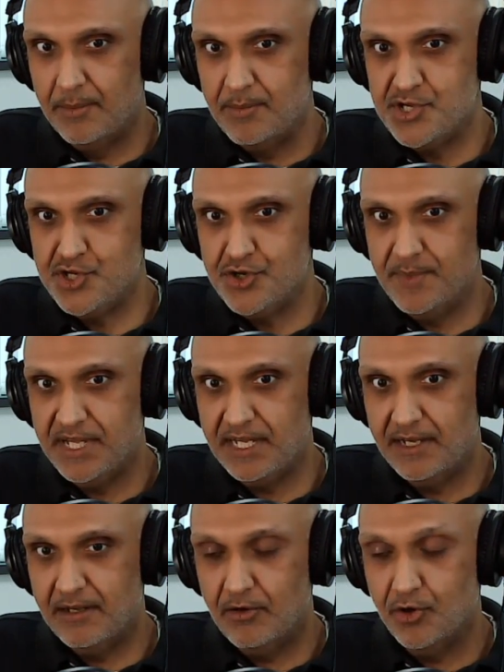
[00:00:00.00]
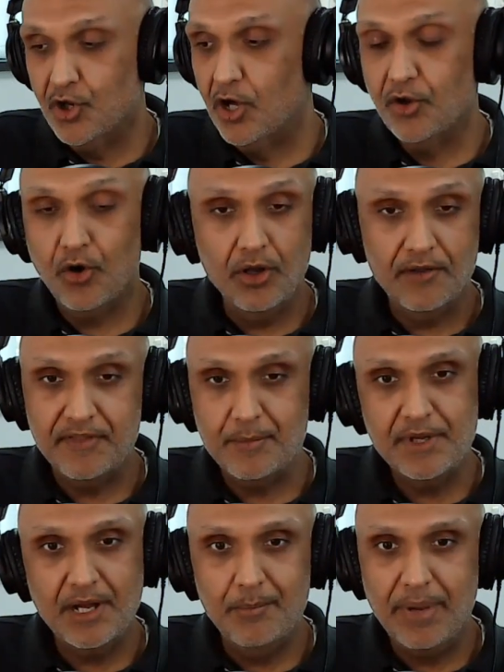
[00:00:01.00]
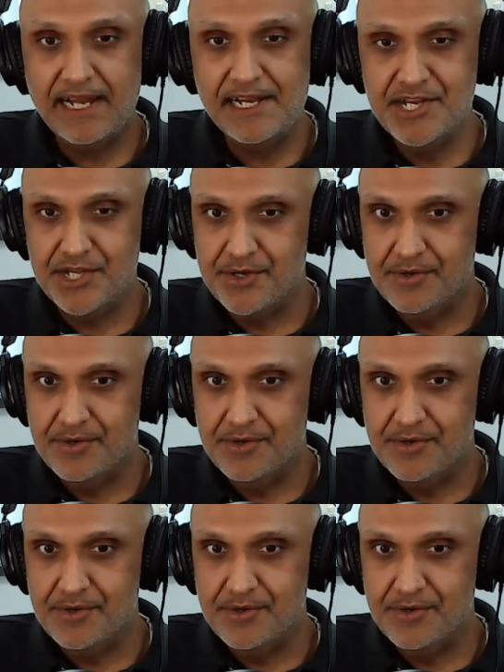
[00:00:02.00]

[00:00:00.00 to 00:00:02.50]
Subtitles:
I'm assuming not all of them come back to